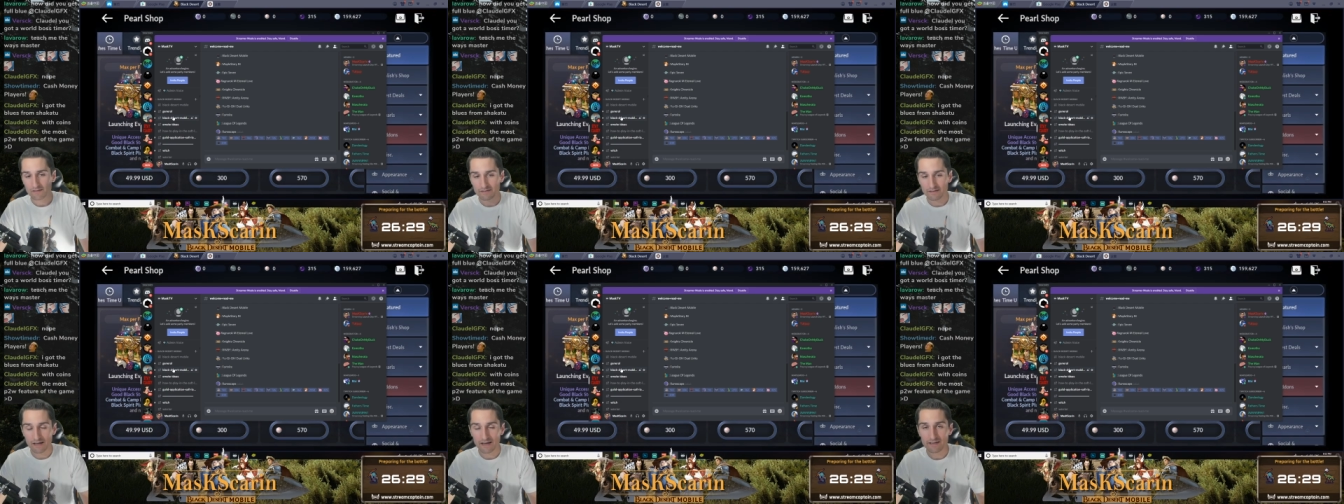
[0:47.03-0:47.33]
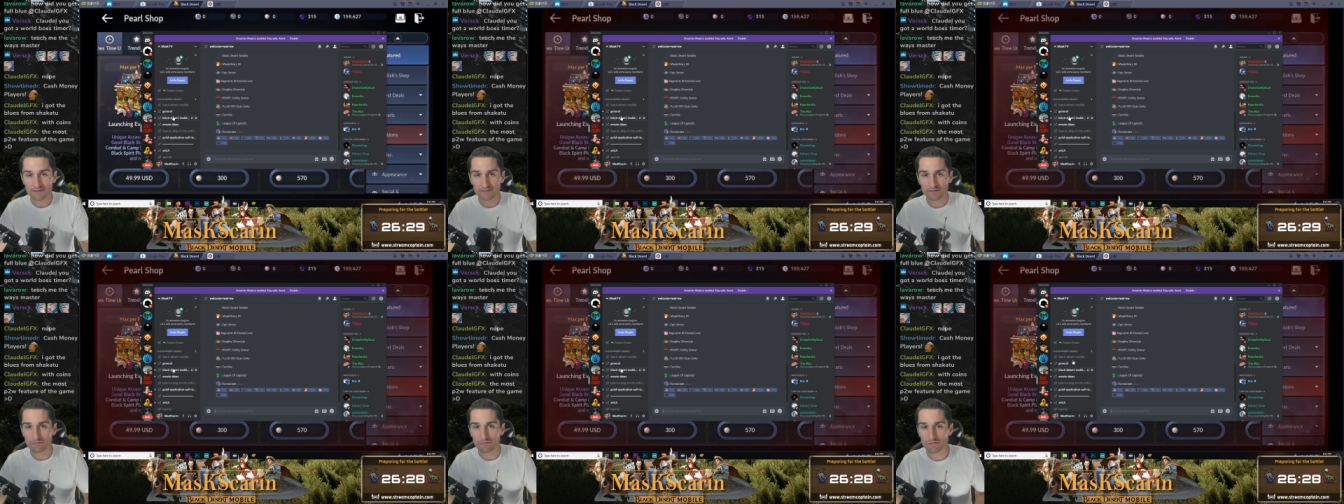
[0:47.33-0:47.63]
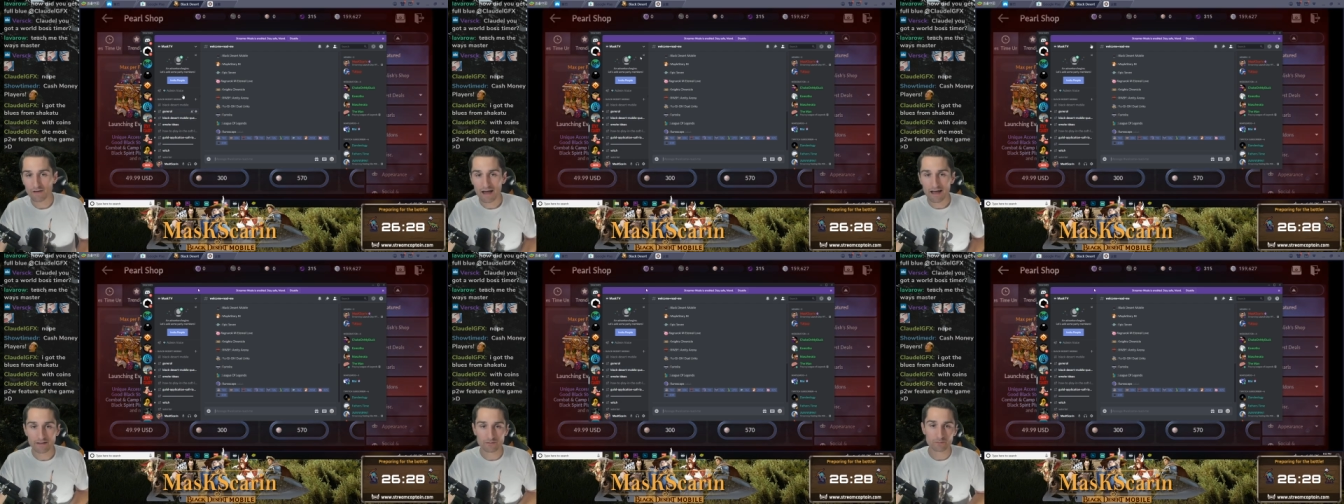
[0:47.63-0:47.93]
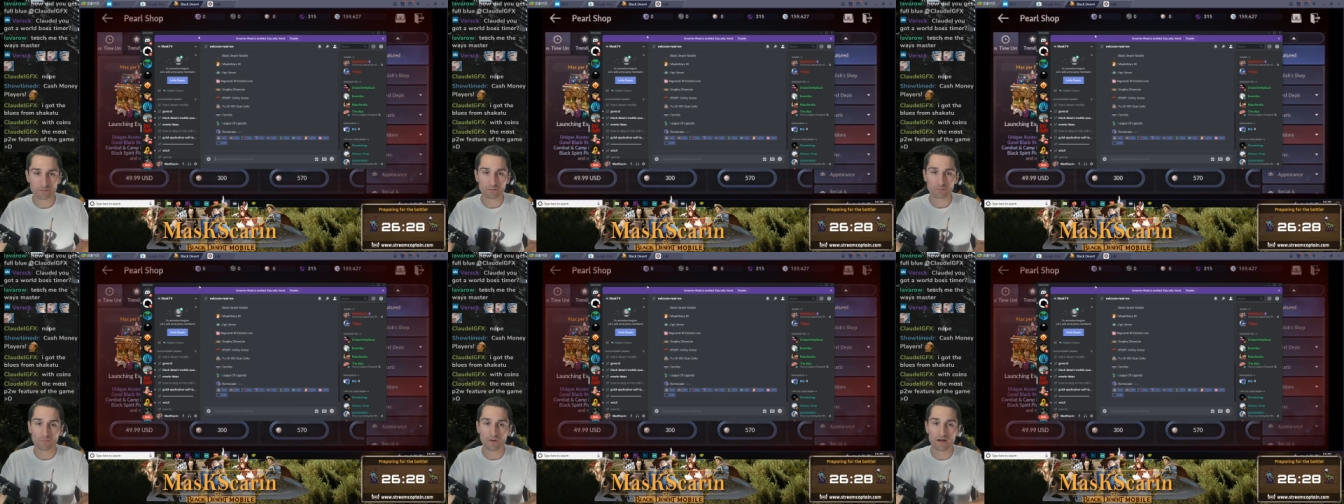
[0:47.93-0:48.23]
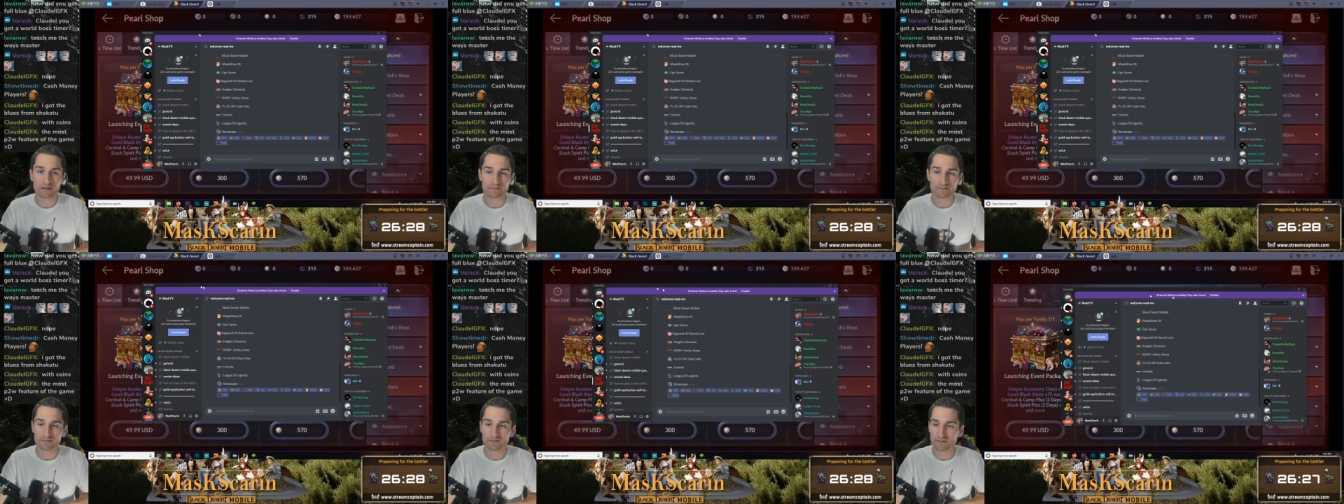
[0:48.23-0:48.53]
Nice and fast
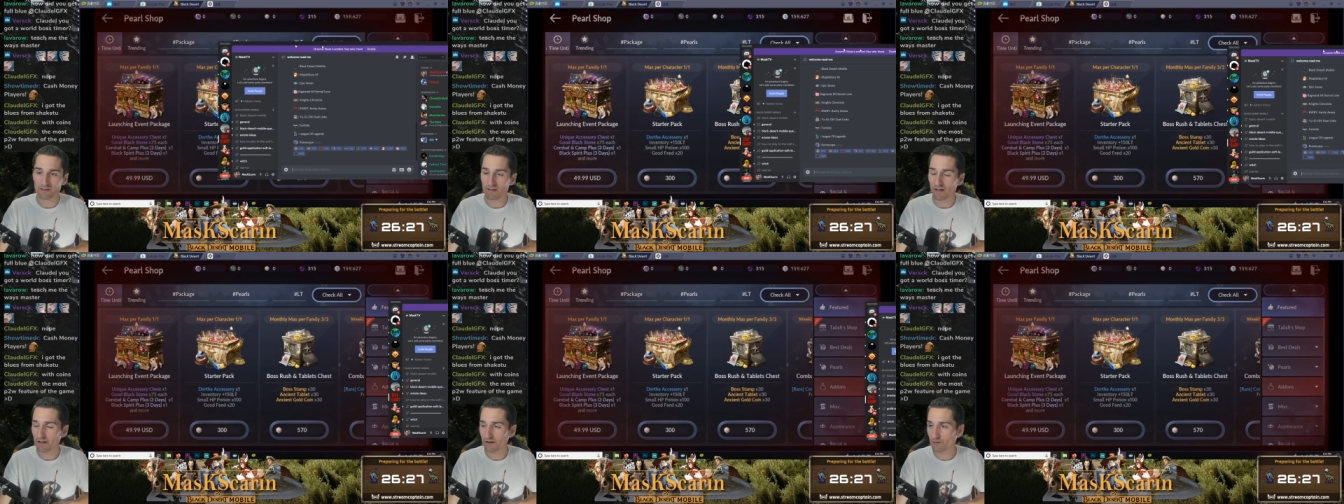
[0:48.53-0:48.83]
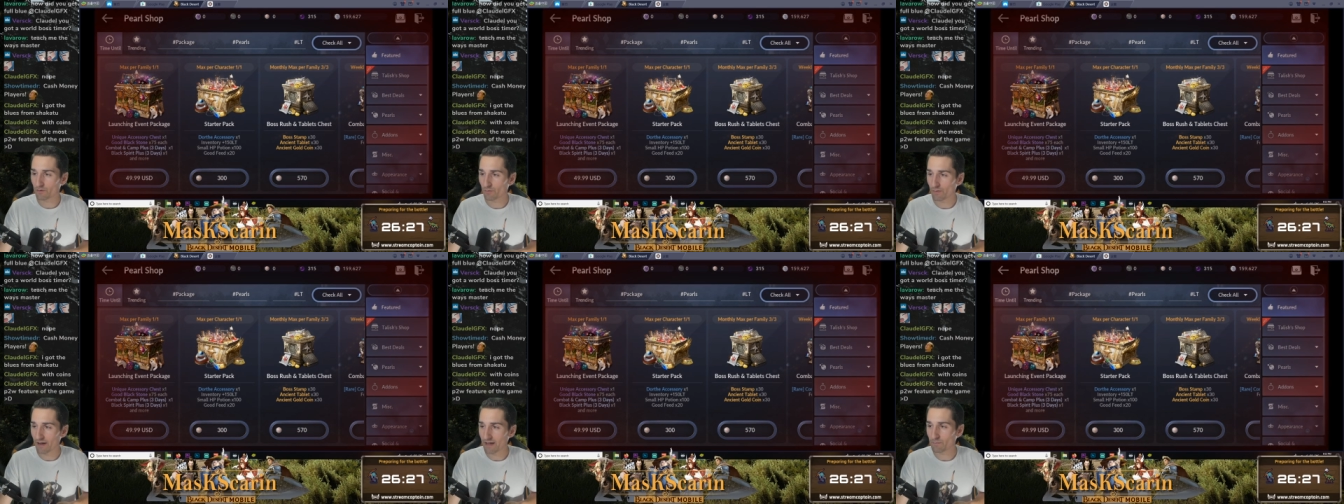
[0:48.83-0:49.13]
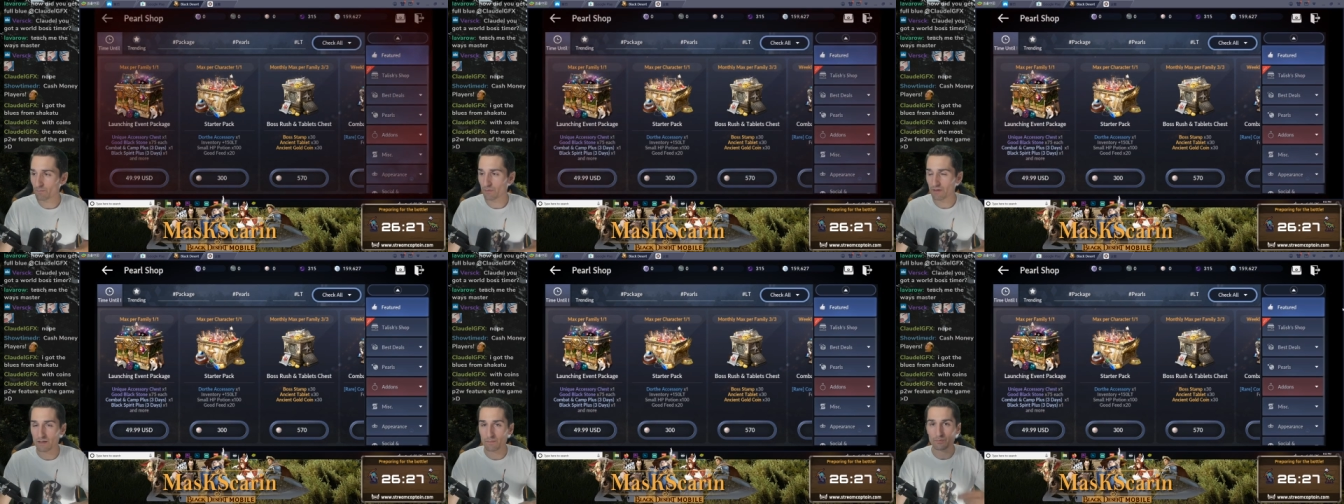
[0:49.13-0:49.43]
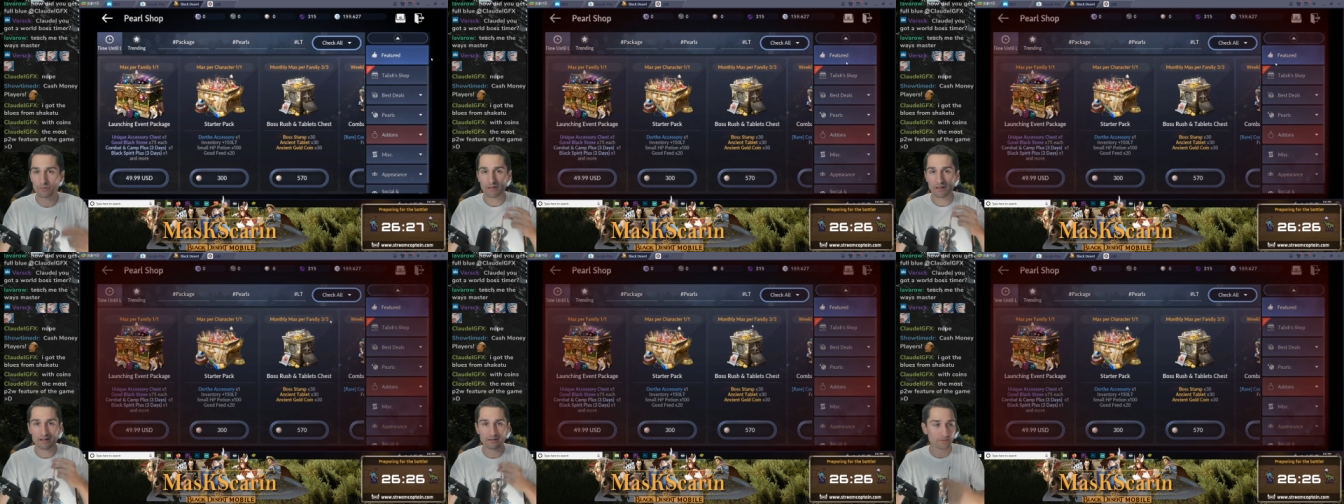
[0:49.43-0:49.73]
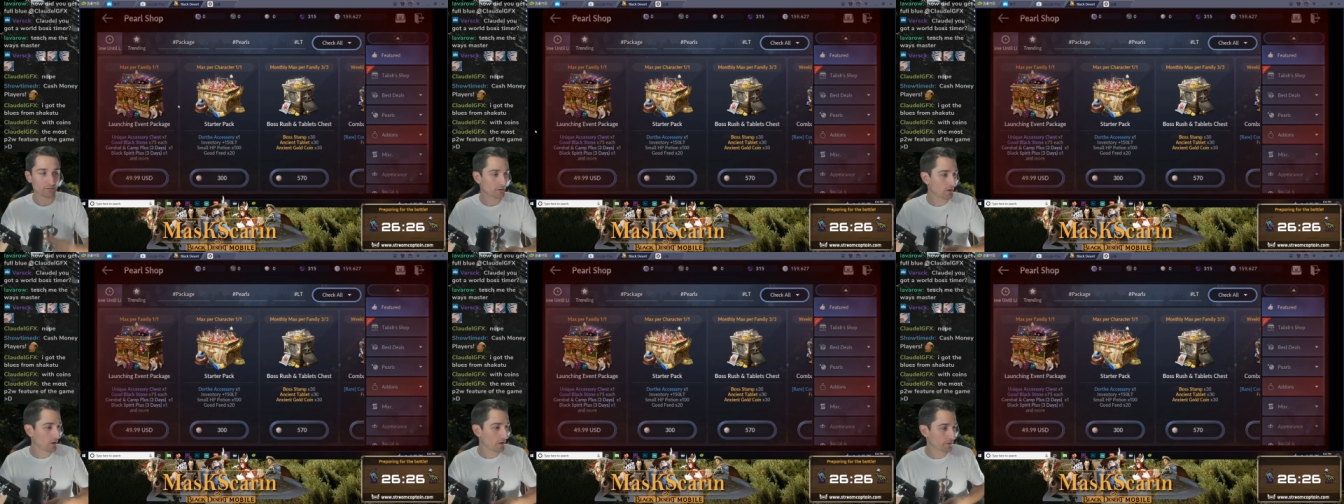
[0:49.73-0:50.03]
responses. A lot of great people
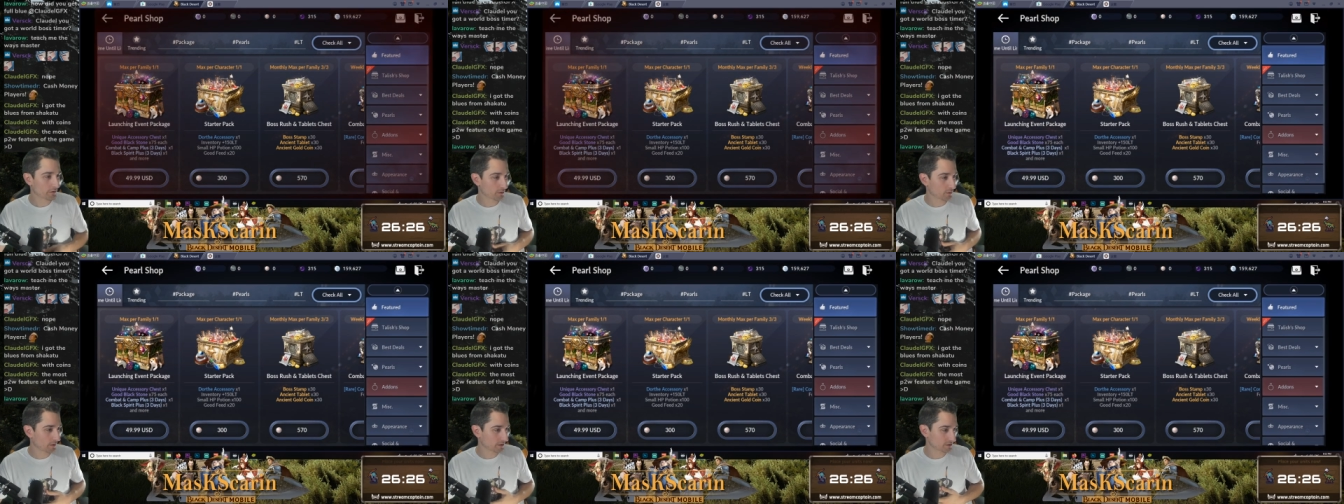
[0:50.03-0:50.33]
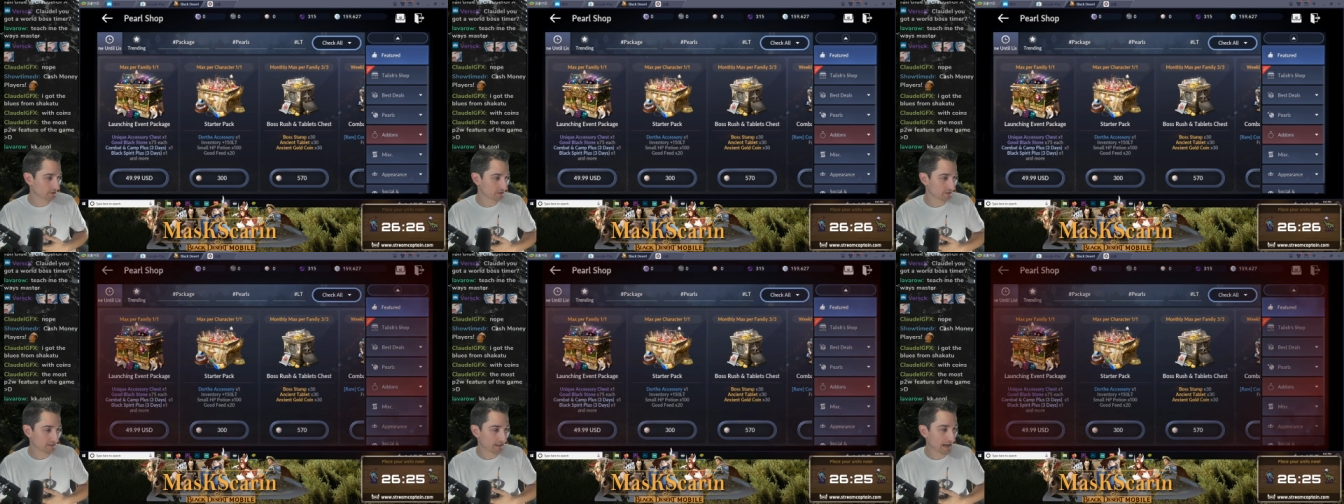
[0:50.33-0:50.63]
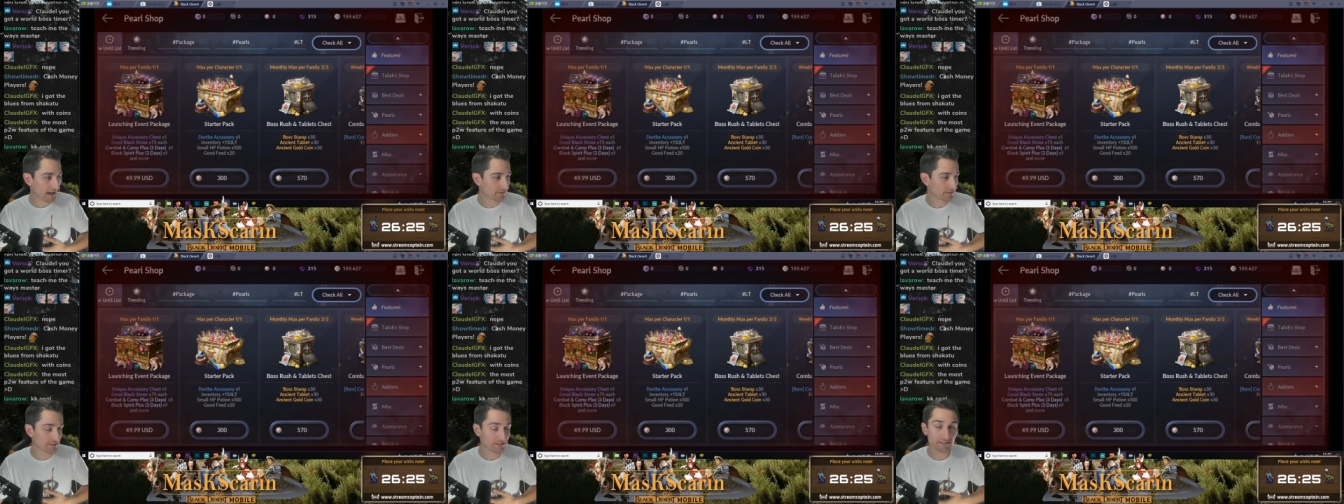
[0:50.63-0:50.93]
answering all your questions you have.